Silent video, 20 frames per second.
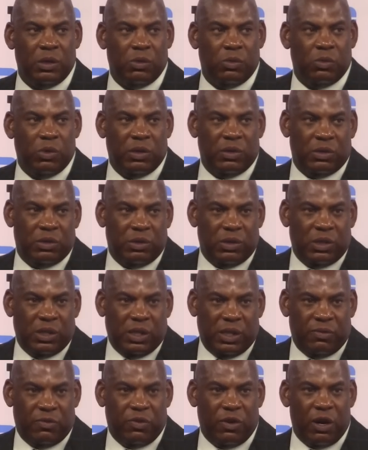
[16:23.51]
when
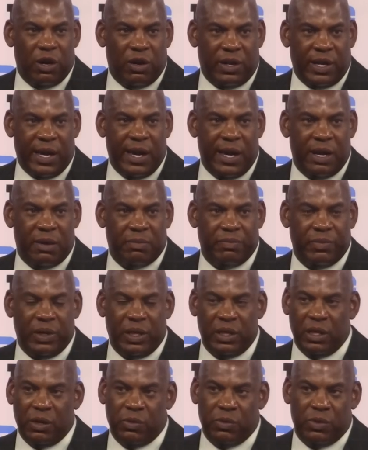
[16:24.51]
in fall camp,
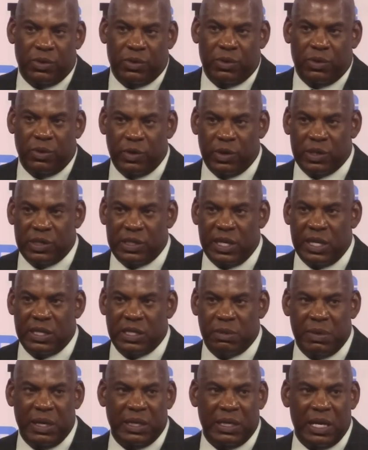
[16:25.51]
and then we'll we'll assess
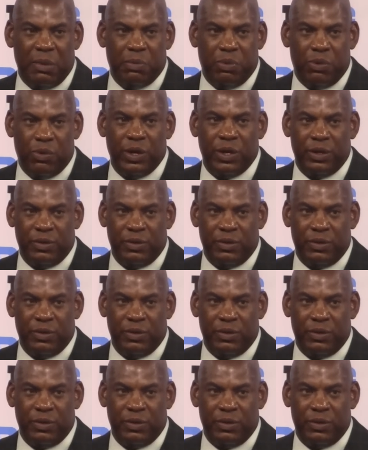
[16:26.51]
him at that point.